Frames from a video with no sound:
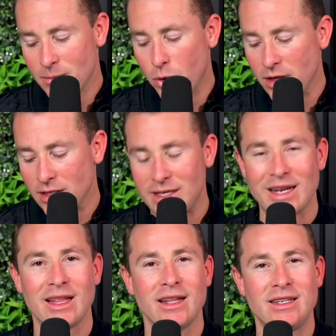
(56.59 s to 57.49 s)
putting this
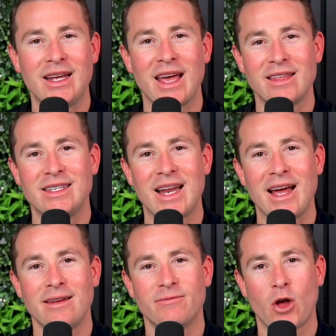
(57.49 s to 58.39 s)
together
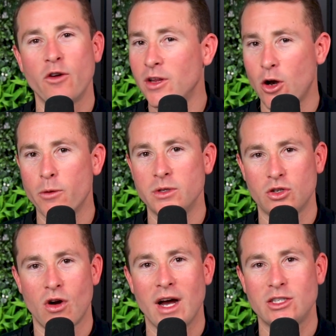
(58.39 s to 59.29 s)
today, hopefully it
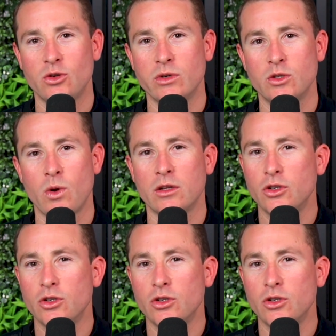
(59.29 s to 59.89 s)
opens your eyes to it as well,